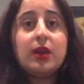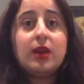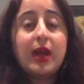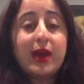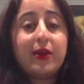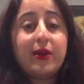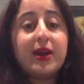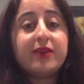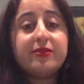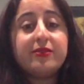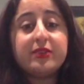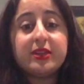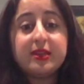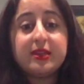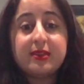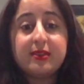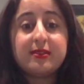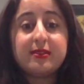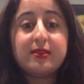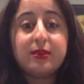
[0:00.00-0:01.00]
However,
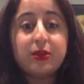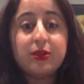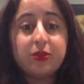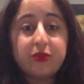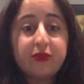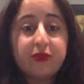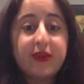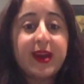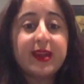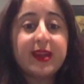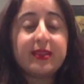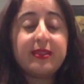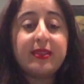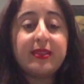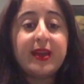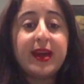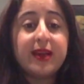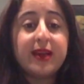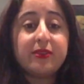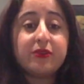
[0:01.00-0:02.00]
it is a known fact
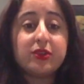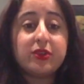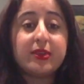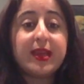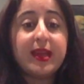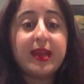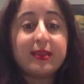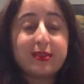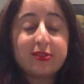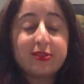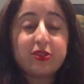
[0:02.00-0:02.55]
that volcanic